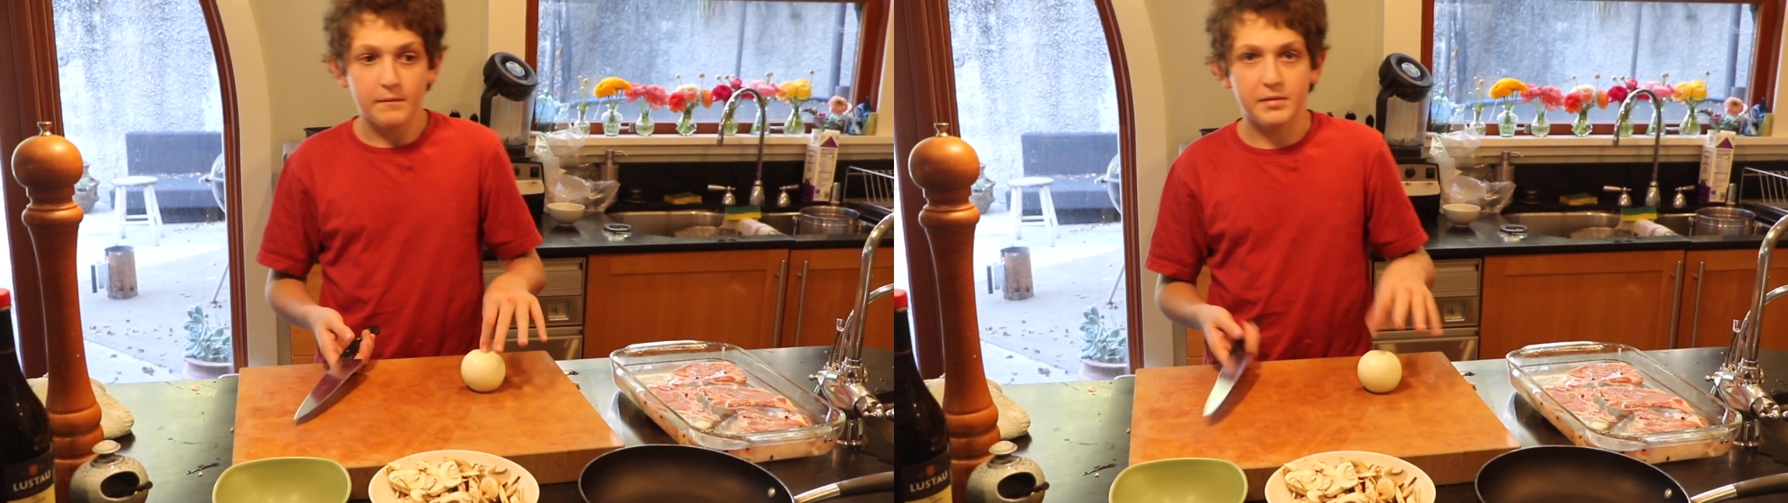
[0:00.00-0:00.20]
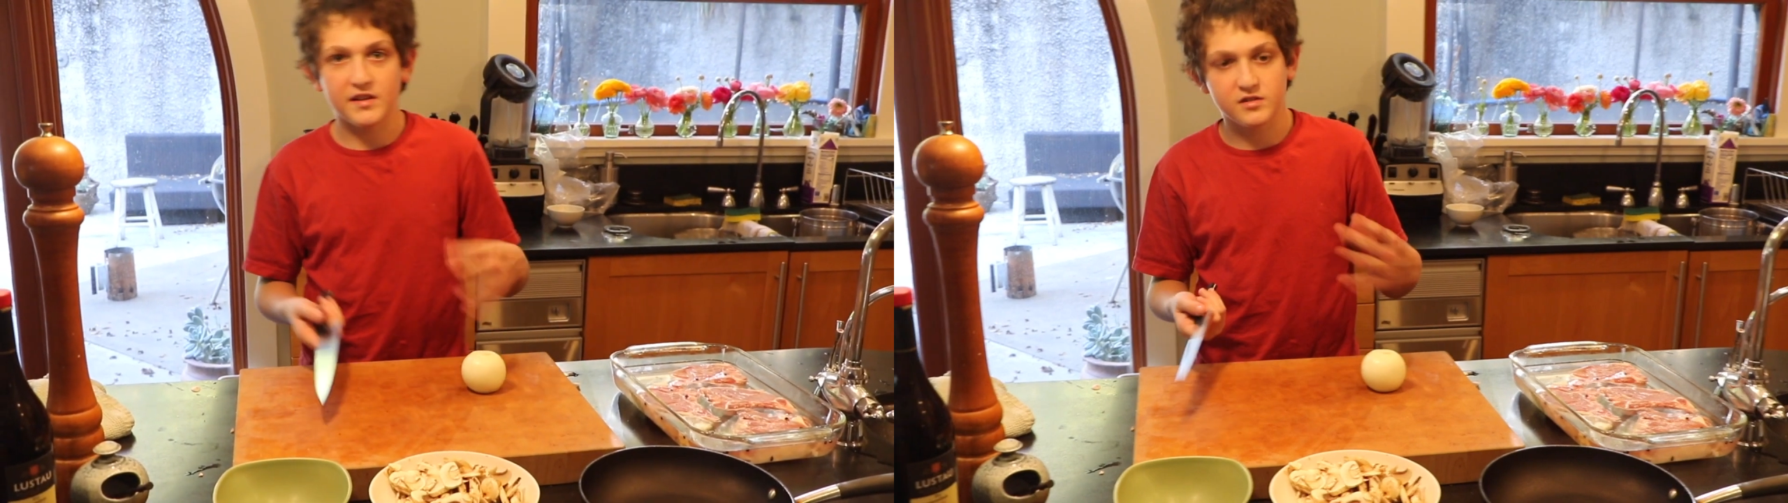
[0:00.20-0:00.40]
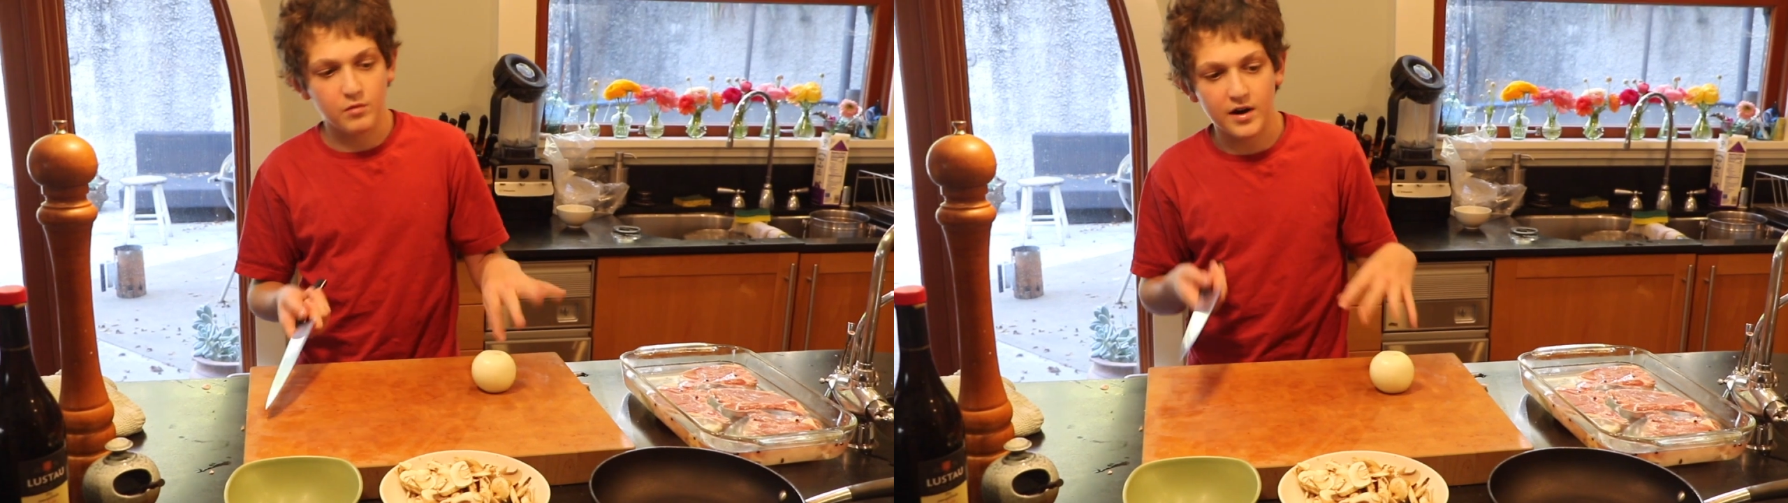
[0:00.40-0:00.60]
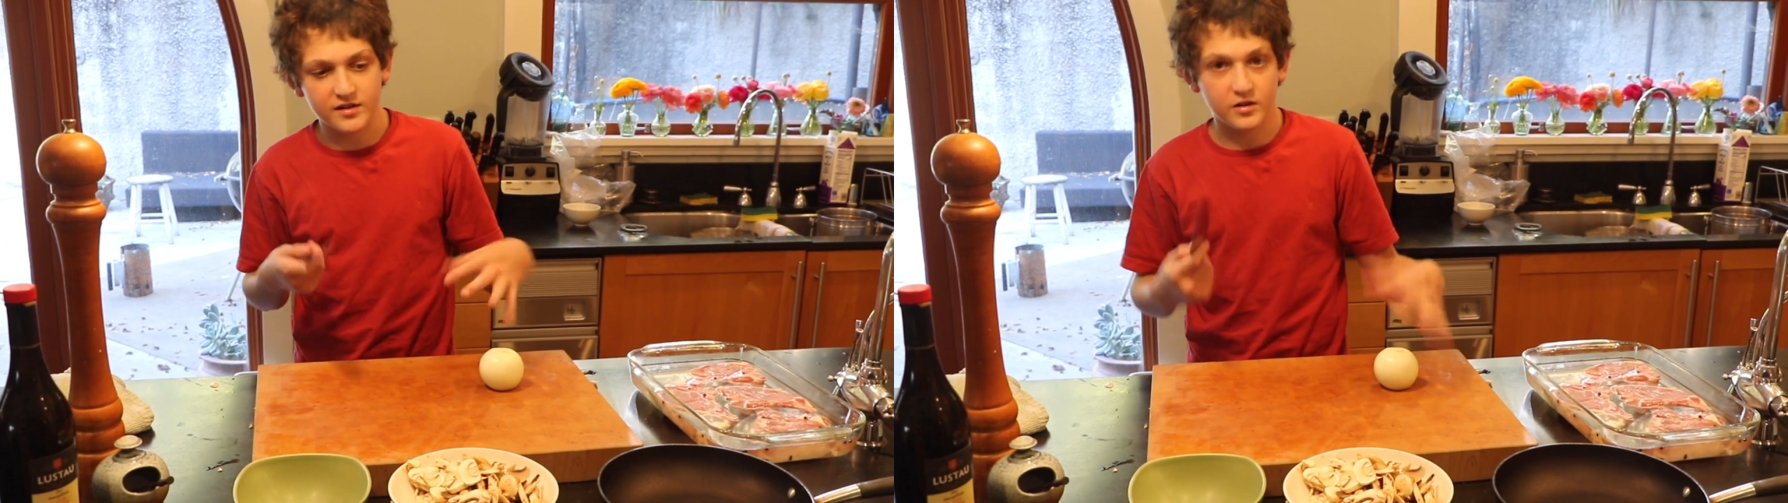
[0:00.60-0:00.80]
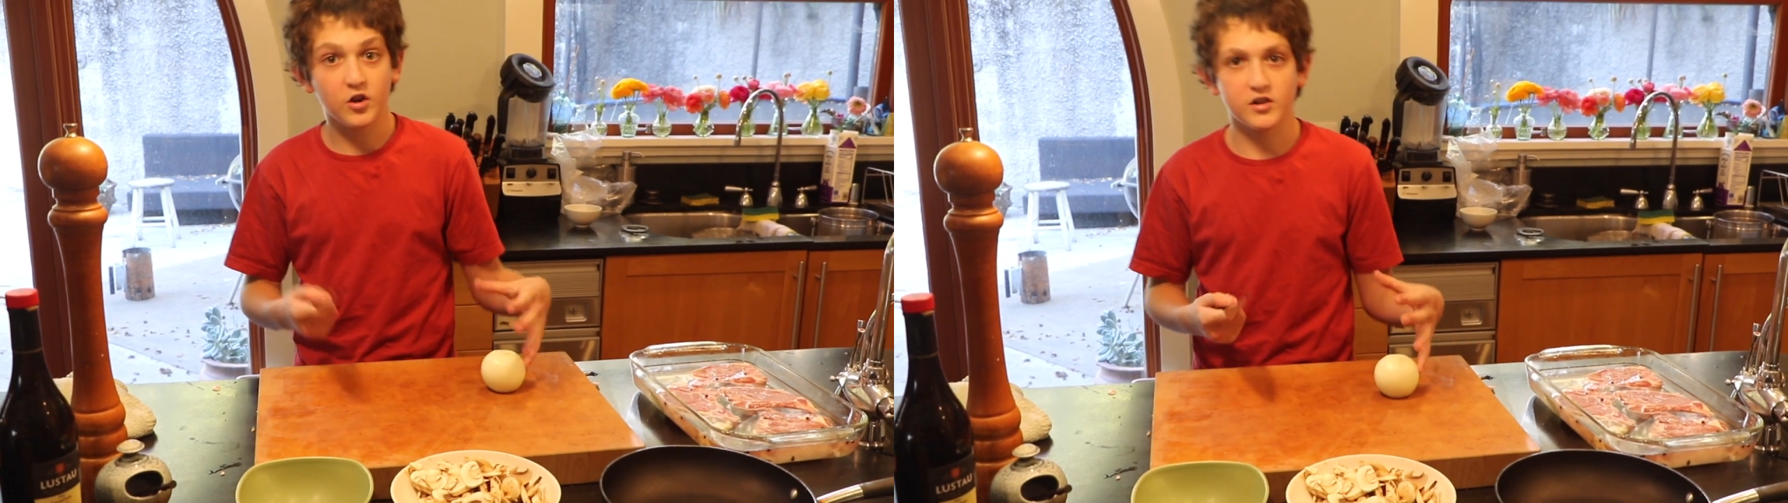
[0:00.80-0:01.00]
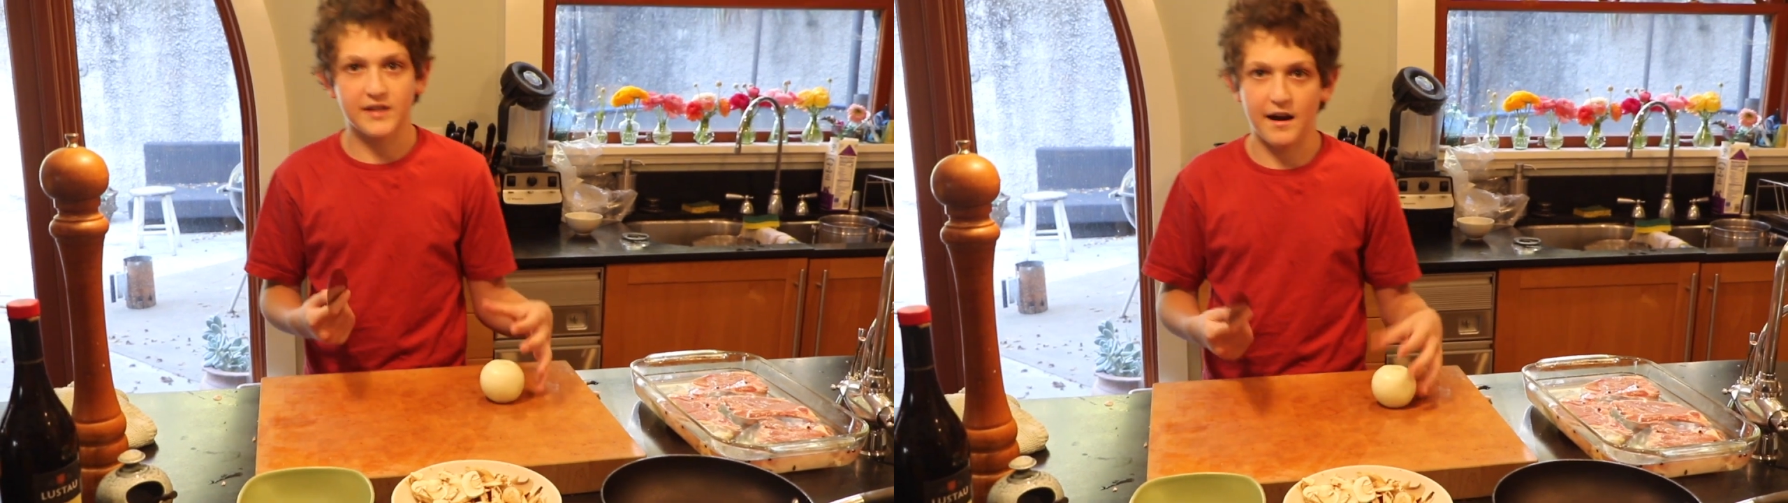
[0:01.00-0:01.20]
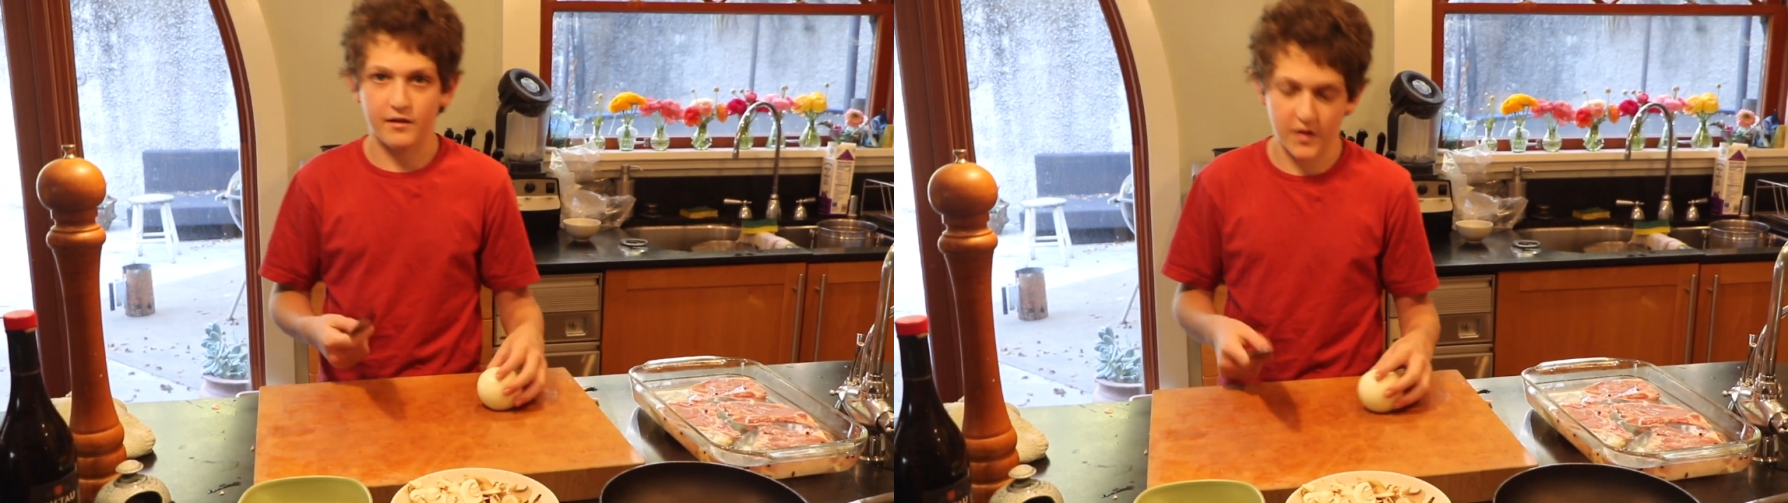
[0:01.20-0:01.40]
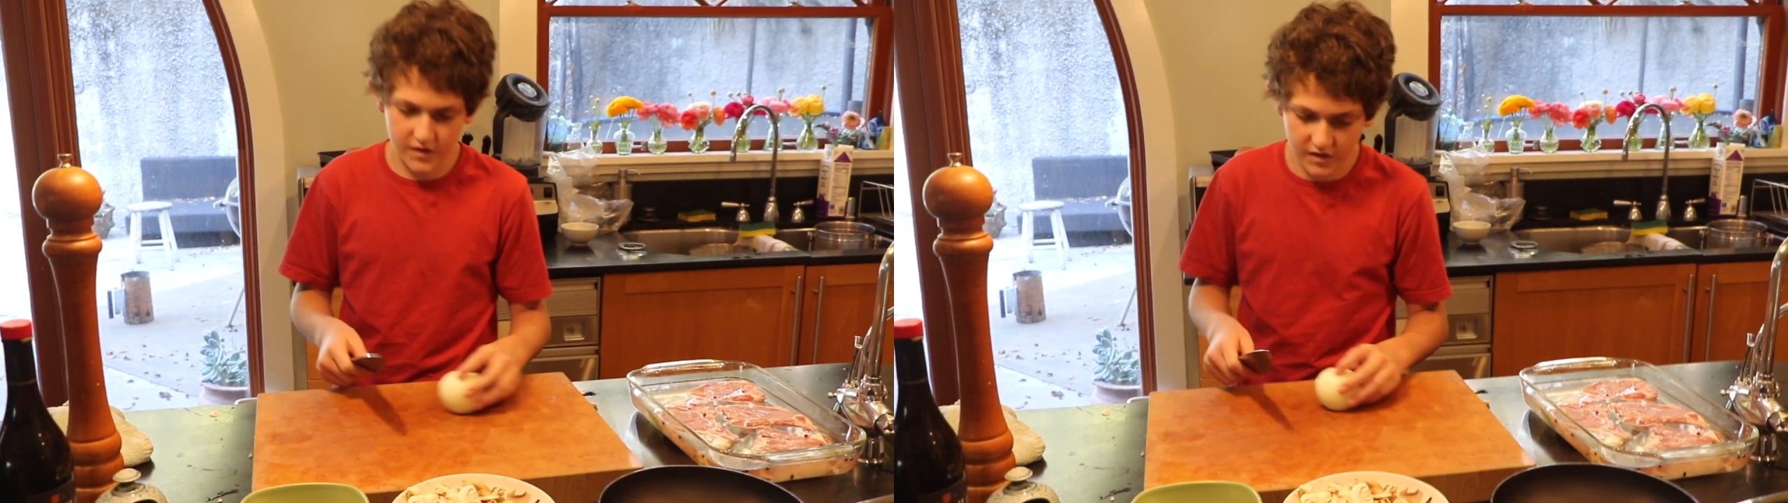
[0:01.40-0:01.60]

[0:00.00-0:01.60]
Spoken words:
because you want it to cook down in the